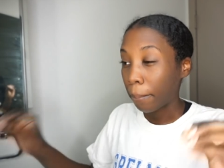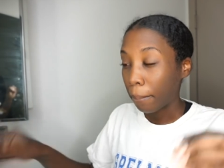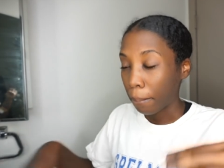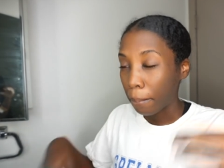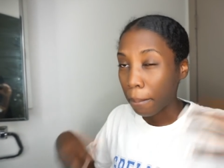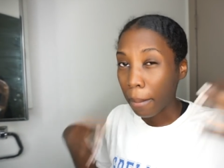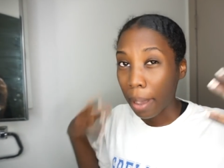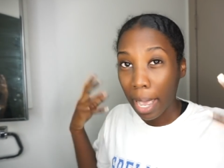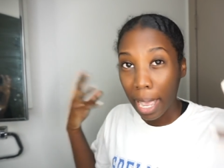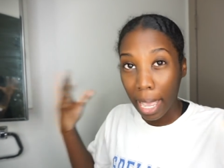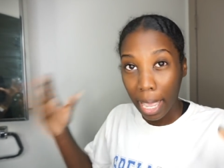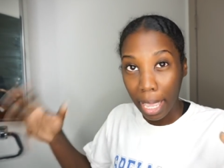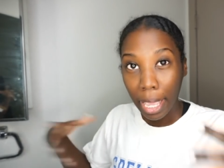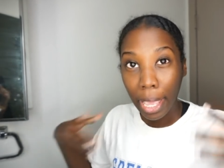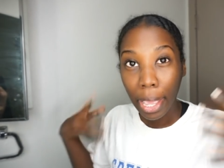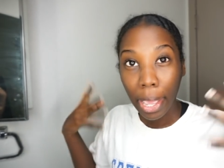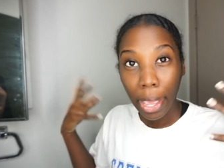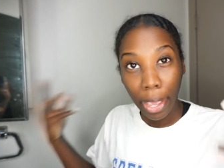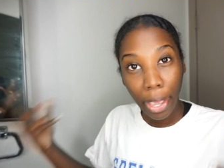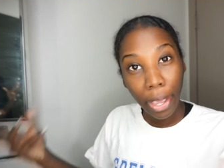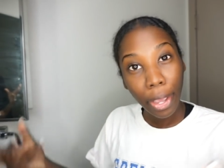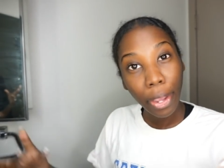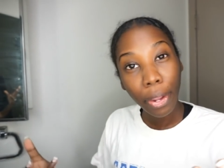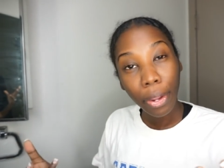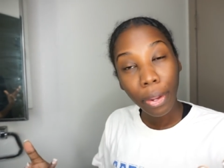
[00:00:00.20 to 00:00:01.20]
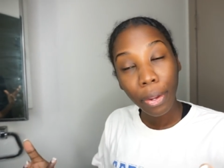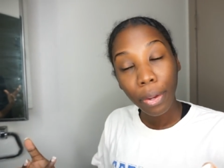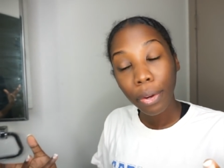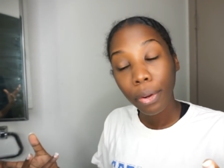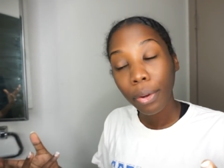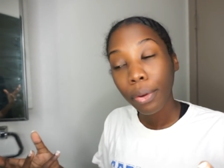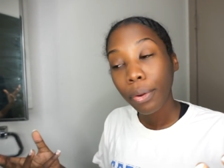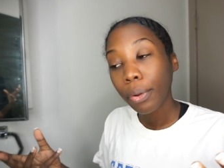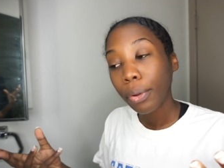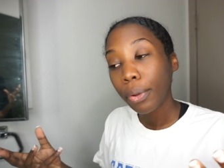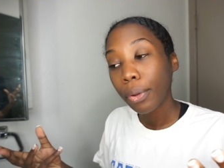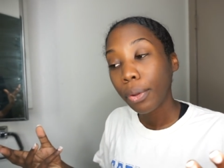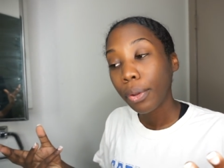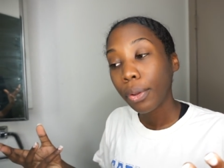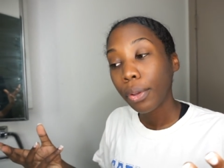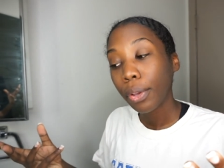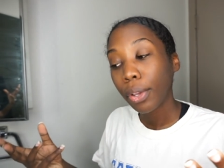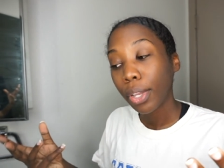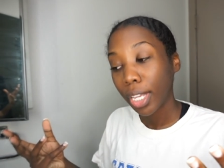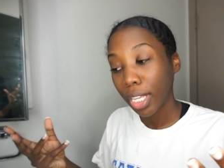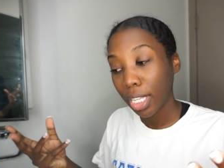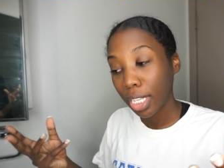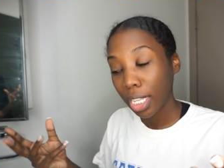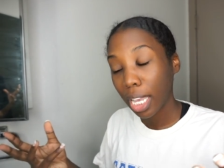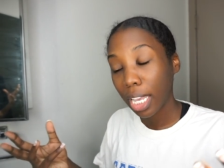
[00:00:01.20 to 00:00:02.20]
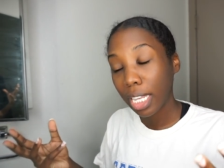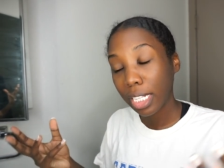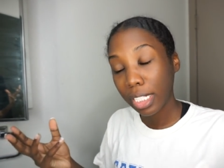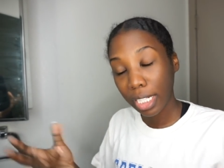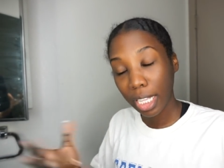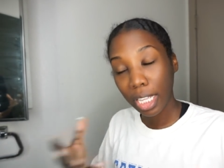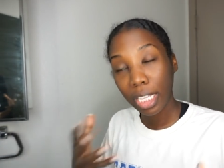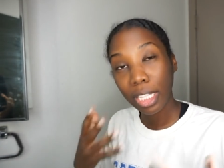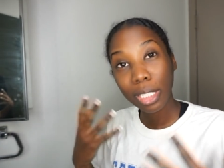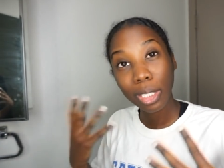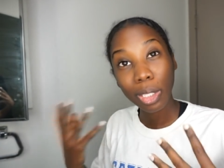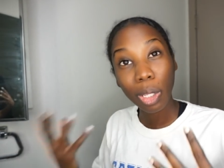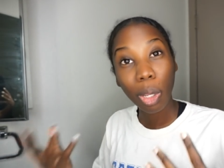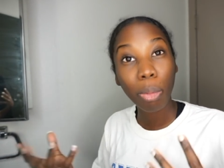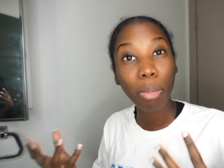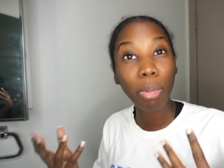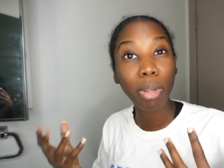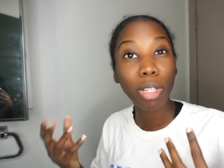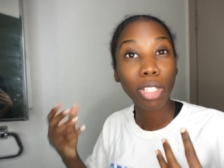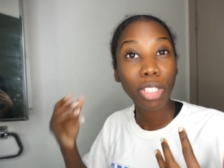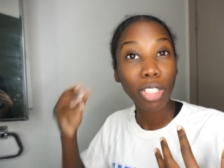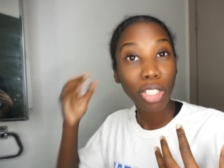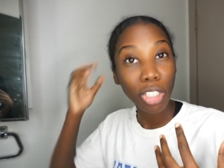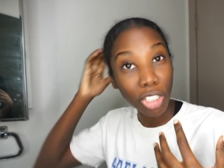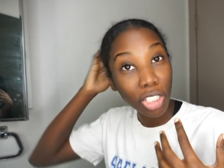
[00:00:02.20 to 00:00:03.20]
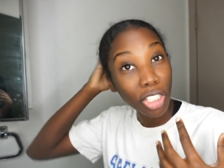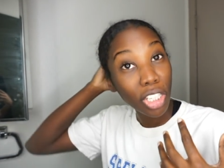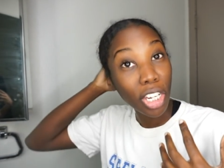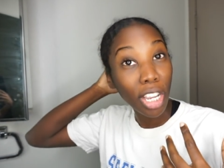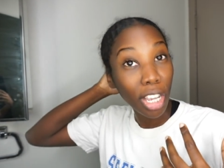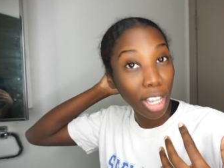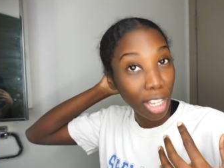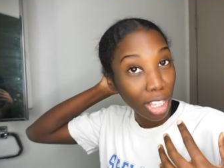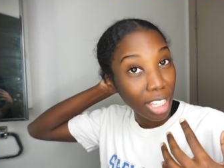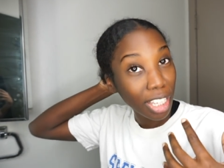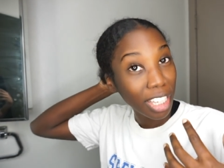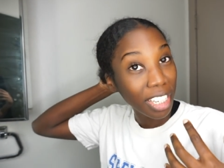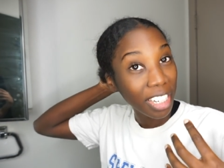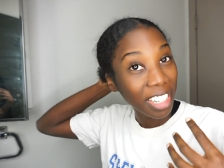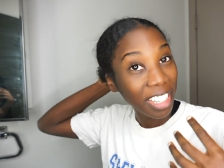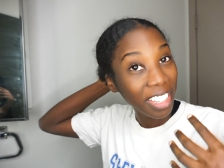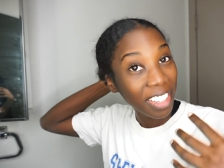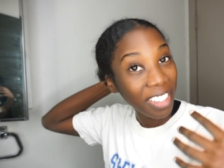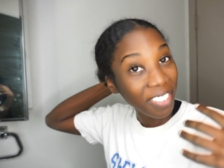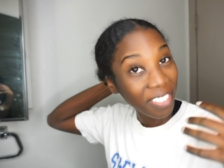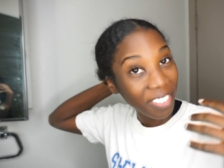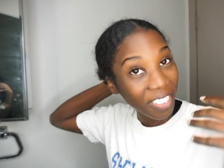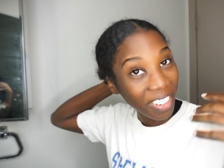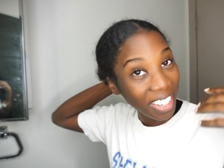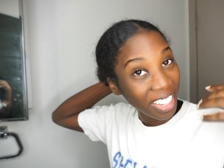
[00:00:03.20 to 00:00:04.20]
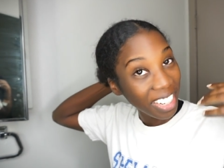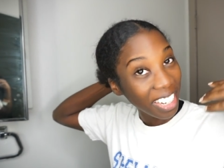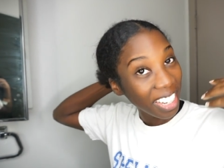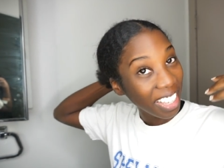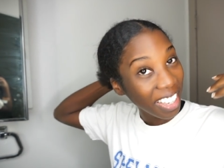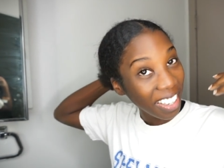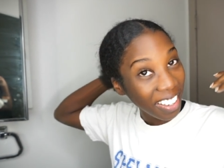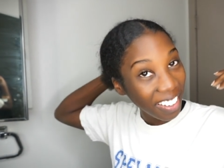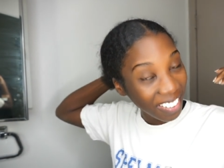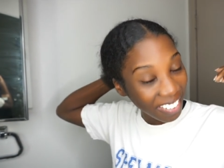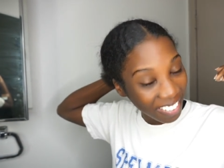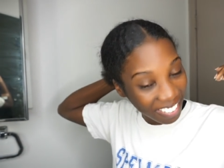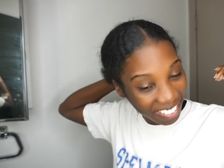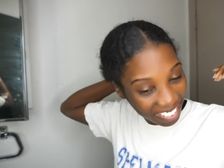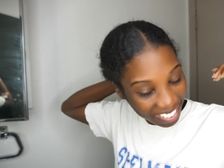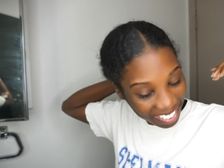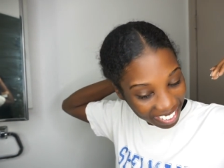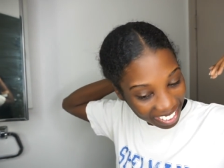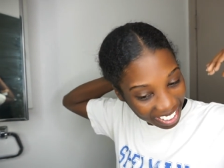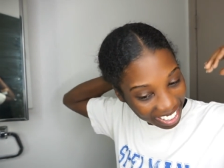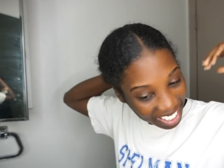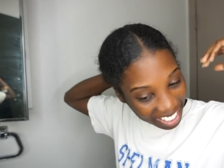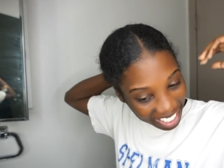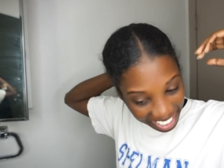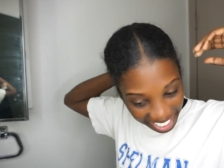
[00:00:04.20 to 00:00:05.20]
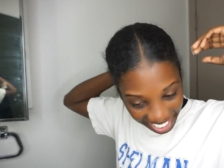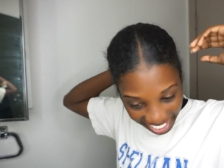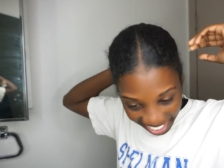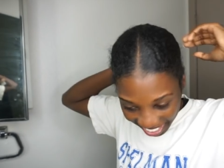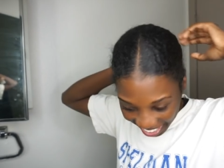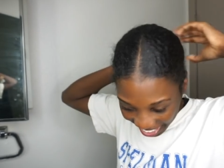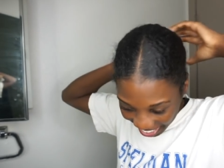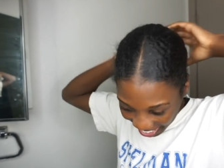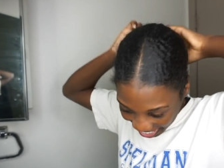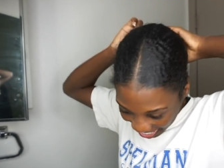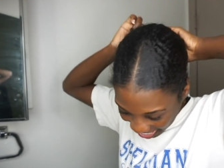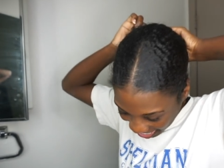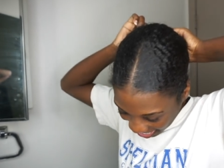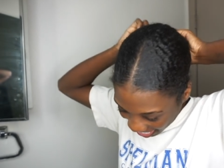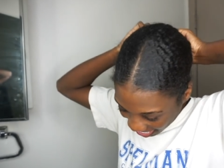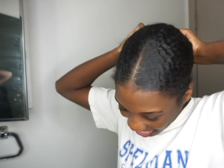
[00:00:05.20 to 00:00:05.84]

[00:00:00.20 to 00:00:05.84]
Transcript: my hair it has like so much gel in it right now because